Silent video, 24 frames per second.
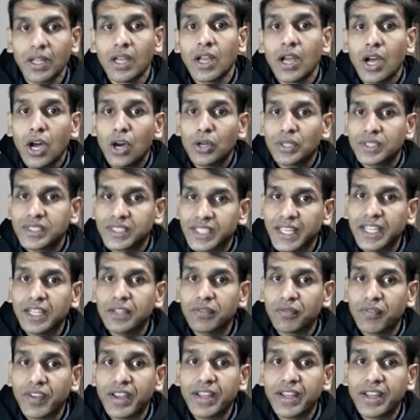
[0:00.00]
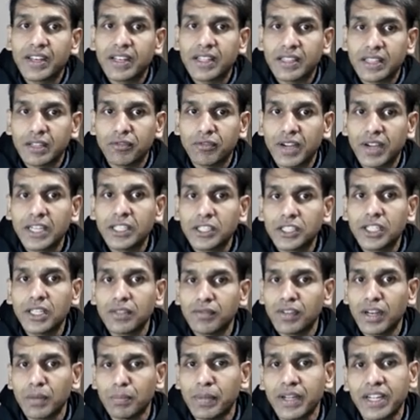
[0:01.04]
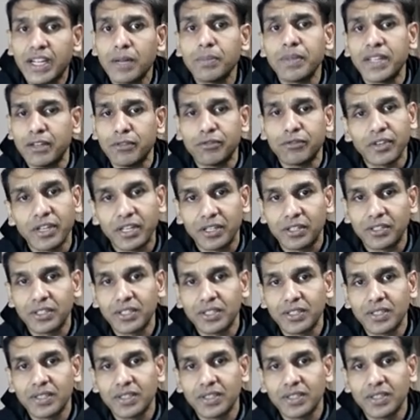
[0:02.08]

or check when the function will become infinite.